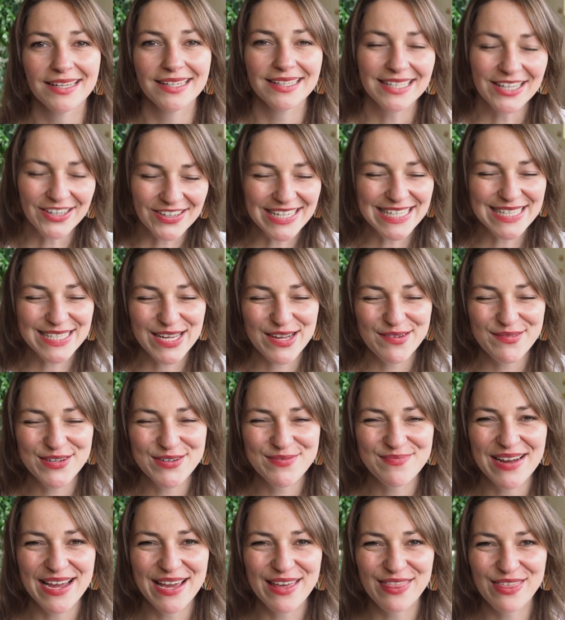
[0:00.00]
Now let's come to
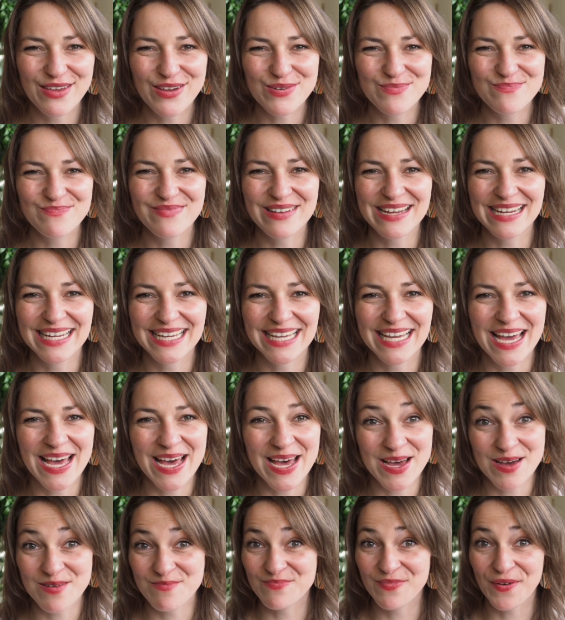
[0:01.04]
my third big
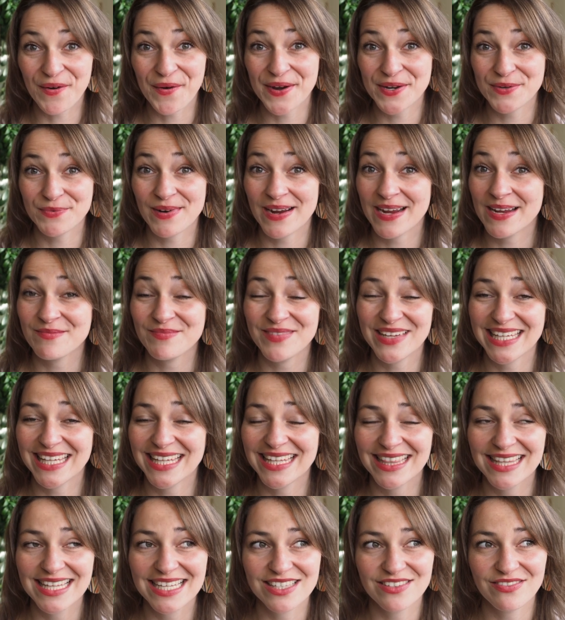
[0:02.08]
uh, point why I'm
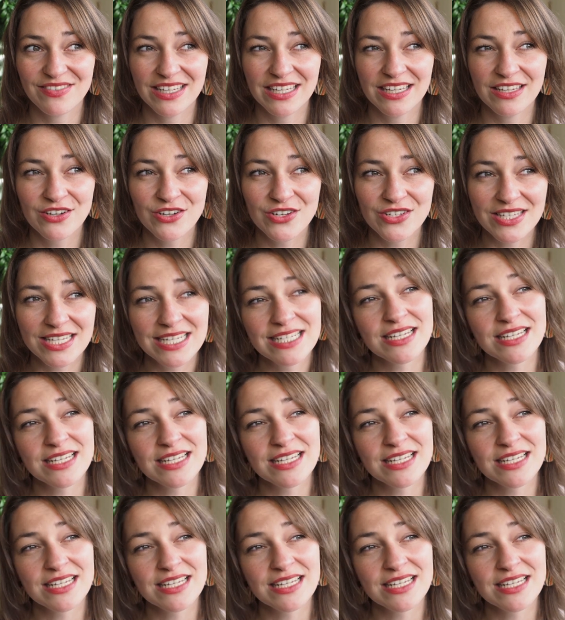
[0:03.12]
making these videos.